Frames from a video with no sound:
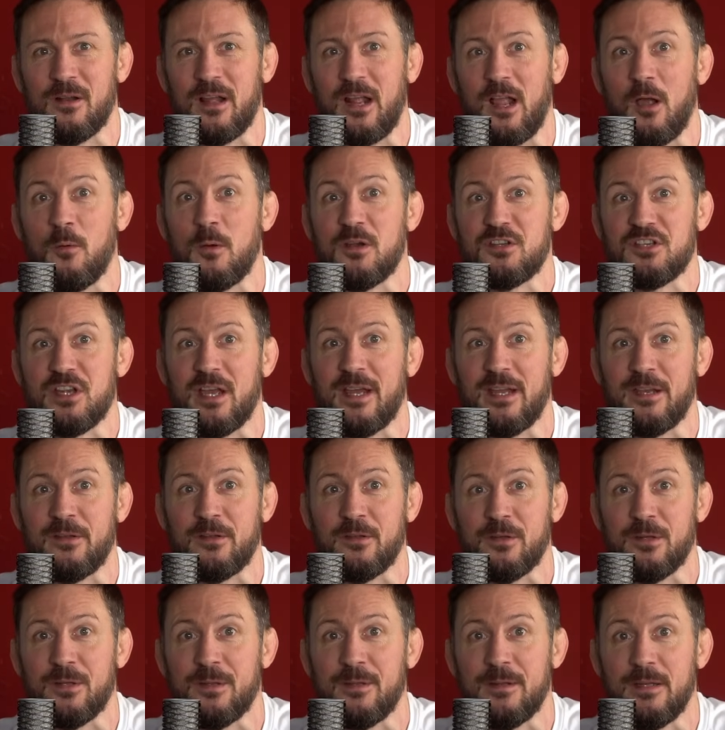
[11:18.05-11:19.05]
Like, I wish I had
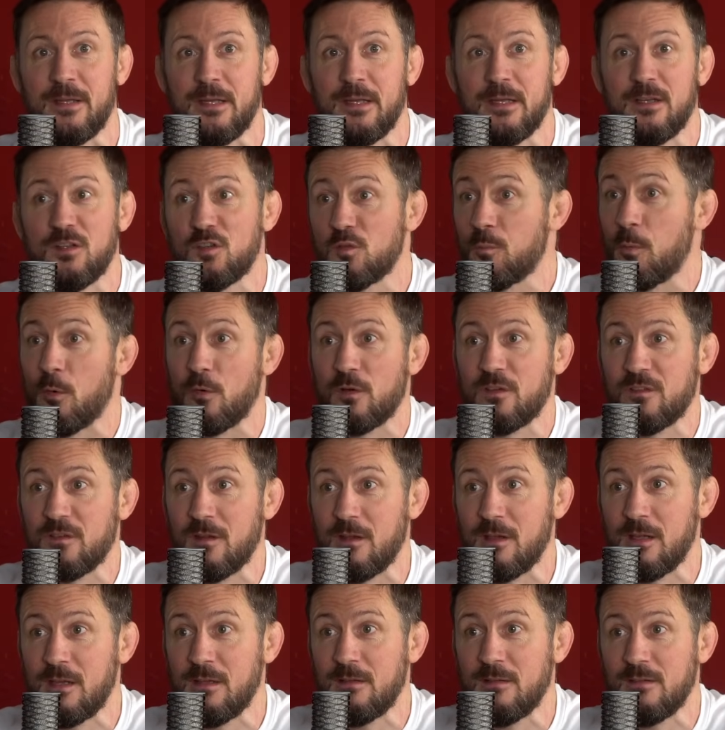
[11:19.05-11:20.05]
done sports
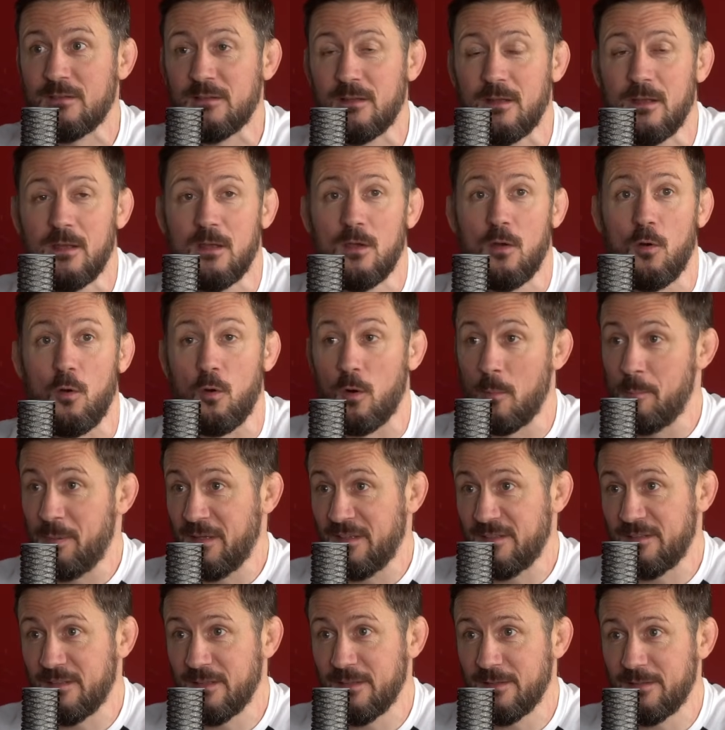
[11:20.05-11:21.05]
science or
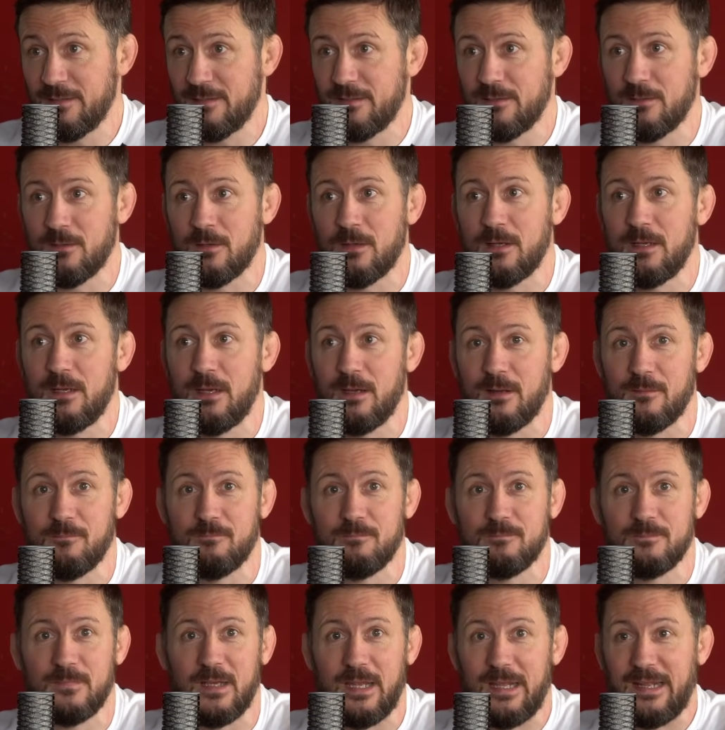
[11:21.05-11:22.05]
business or
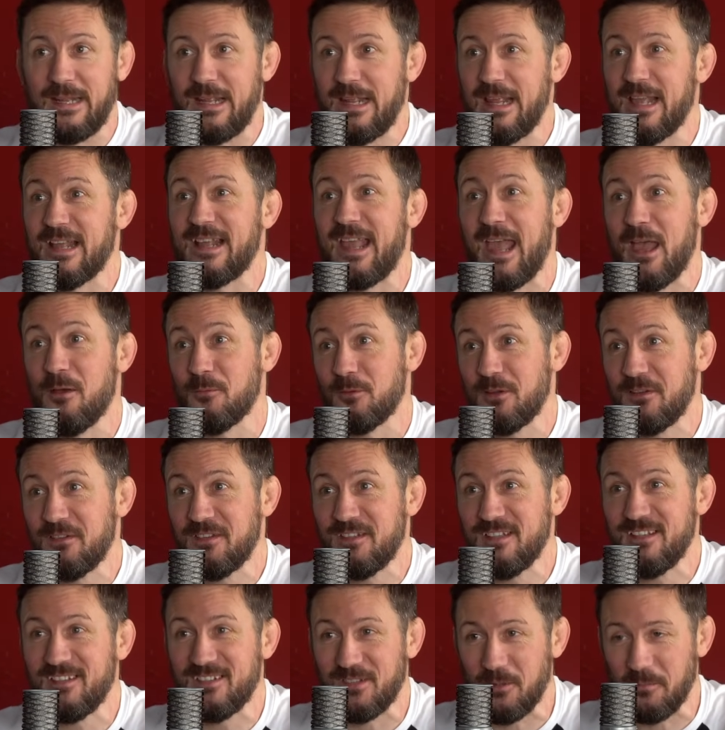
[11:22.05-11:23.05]

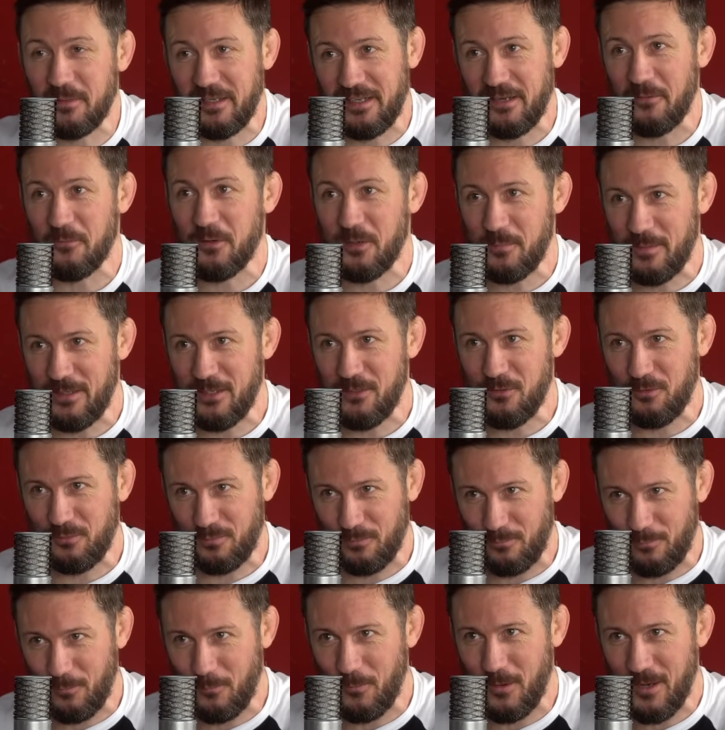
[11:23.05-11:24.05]
accountancy, something that would have been
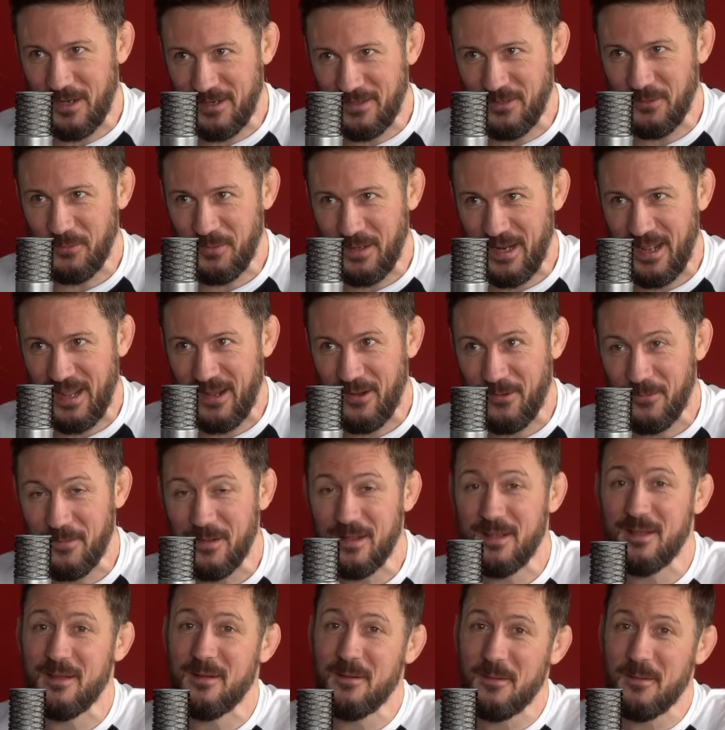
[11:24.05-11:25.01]
useful for what I do now.